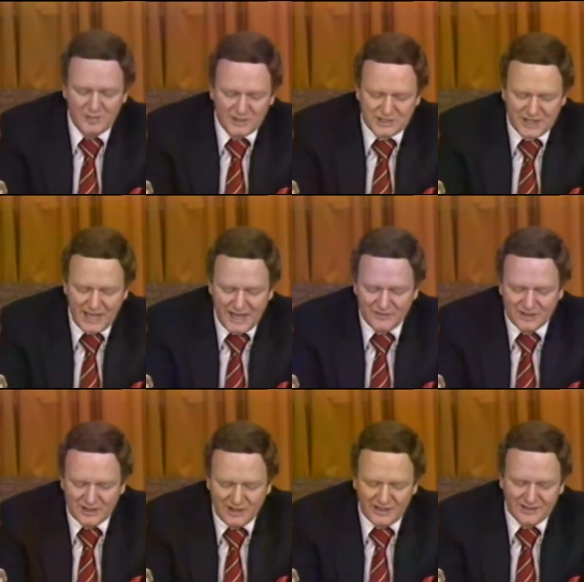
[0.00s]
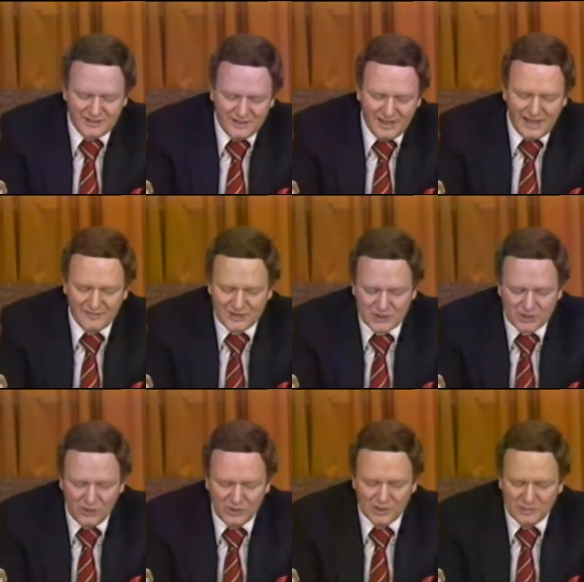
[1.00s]
but you haven't got, you haven't
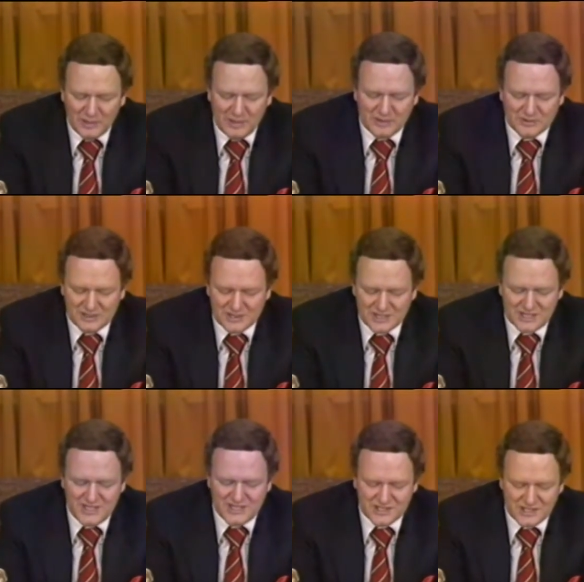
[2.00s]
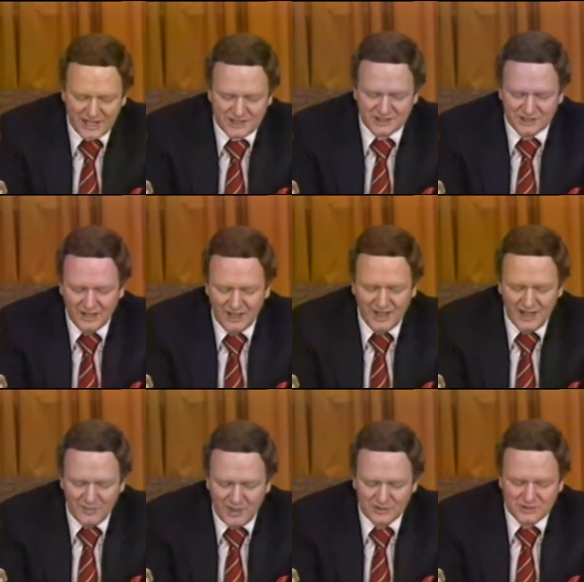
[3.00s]
told them about the C section
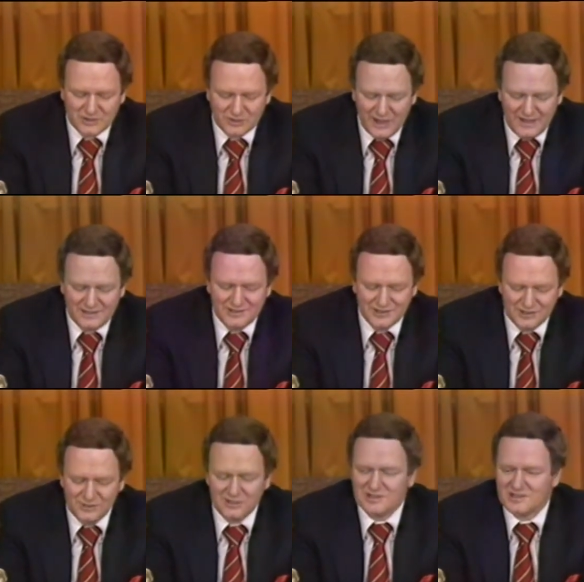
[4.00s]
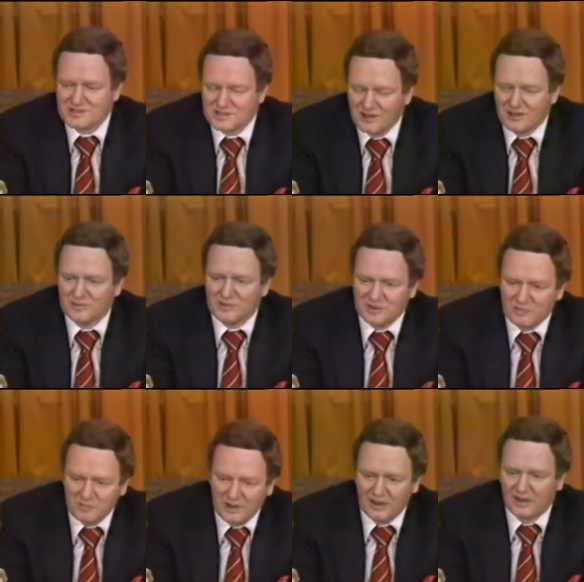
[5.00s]
about the right to consult with the
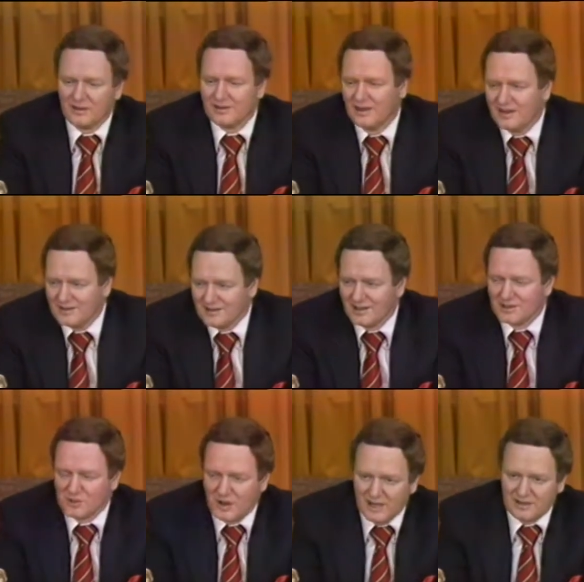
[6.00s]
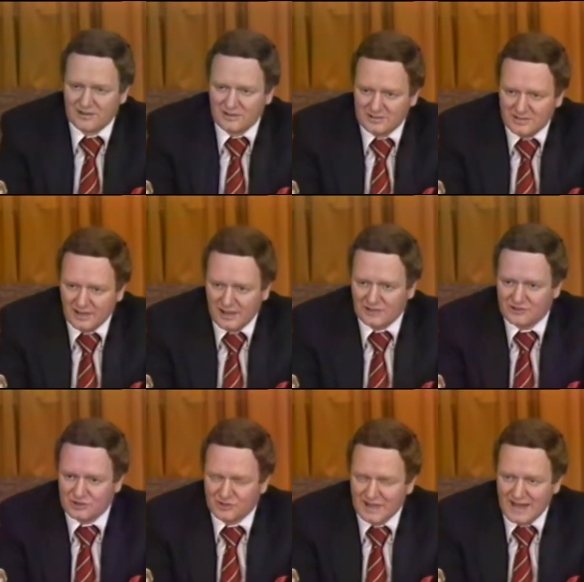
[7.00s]
parent, the other adult, and that.
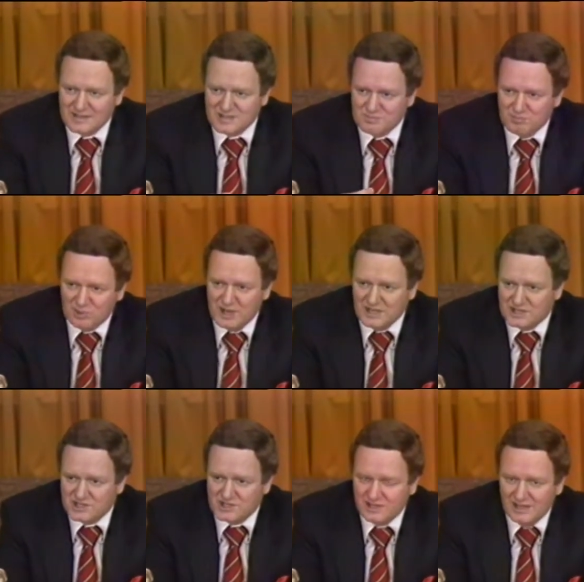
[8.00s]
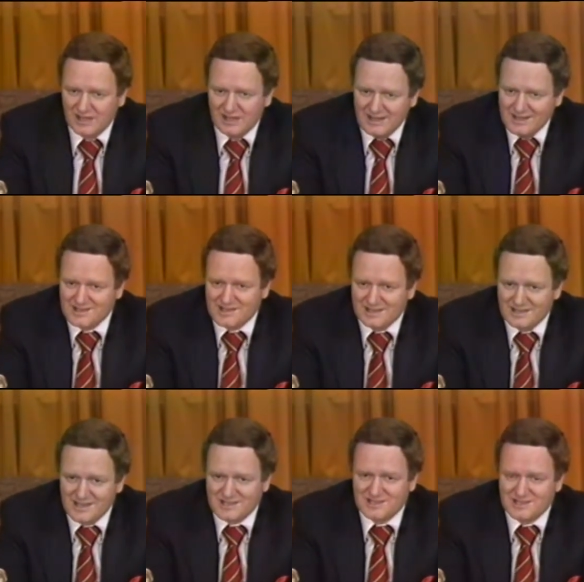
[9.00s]
So that's breached. Is it
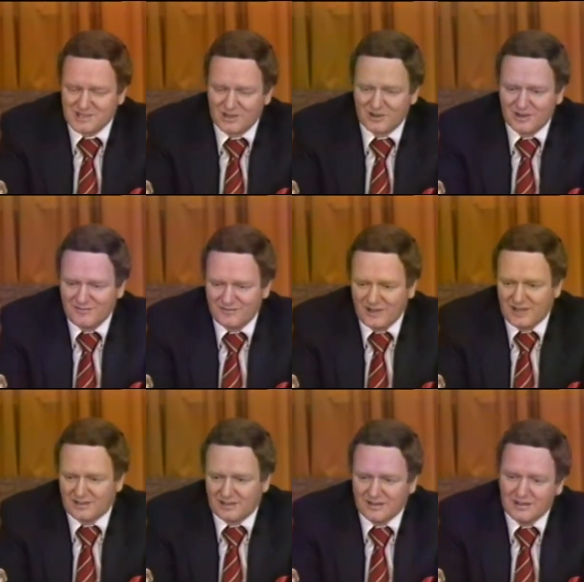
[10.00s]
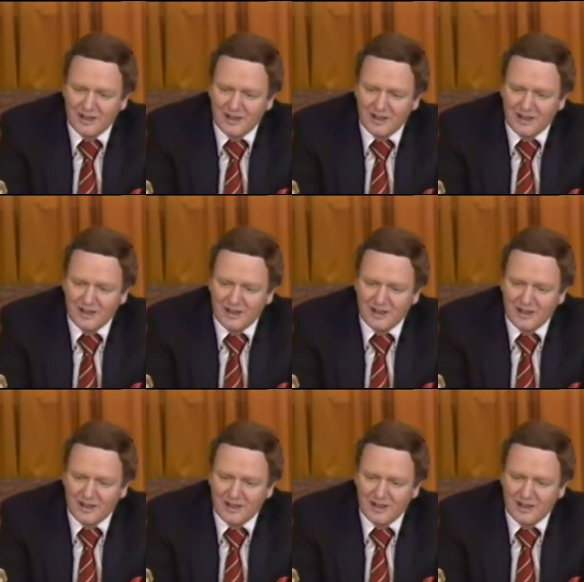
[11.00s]
necessarily fatal?